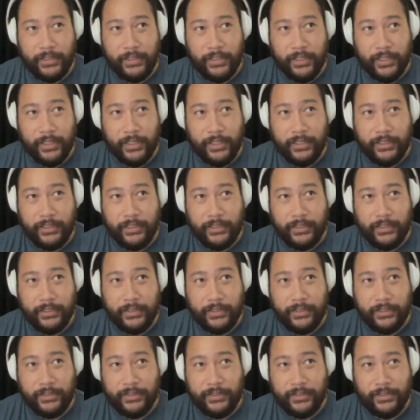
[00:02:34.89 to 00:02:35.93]
Uh,
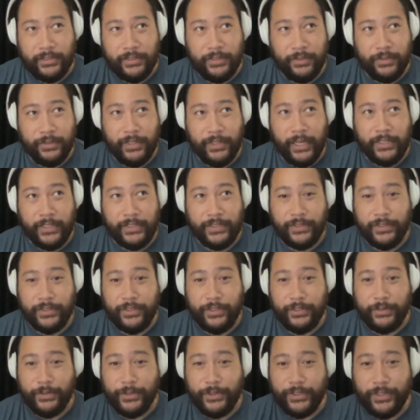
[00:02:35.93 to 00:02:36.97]

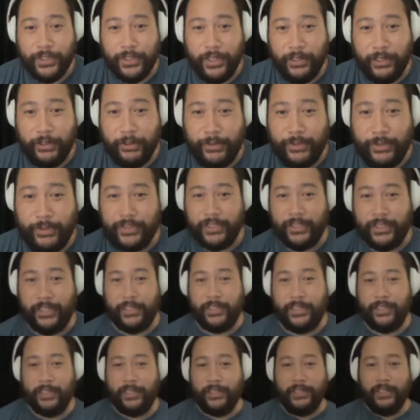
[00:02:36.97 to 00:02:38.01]
2002 or so. Nice.
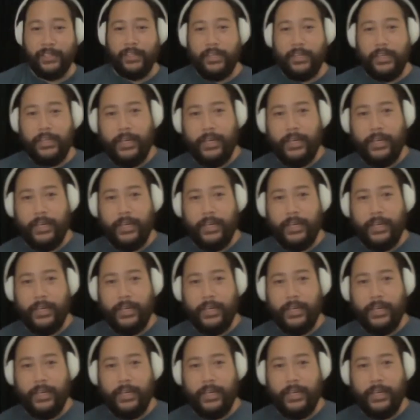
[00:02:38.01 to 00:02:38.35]
Was, so like